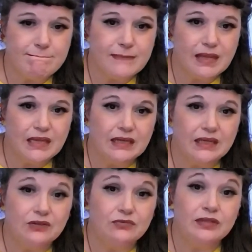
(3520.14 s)
He
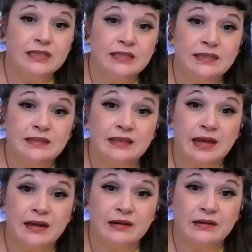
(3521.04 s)
had written in a
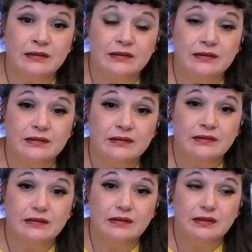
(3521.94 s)
letter,
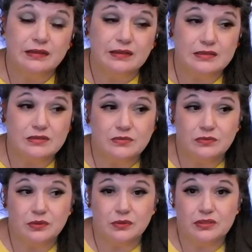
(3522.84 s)
because
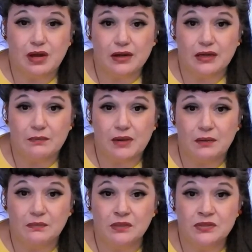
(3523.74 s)
we were talking about
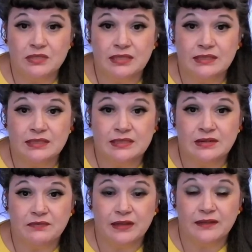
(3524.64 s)
music and stuff
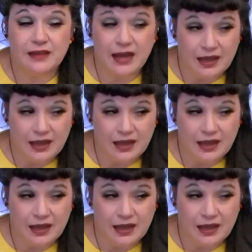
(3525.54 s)
like that,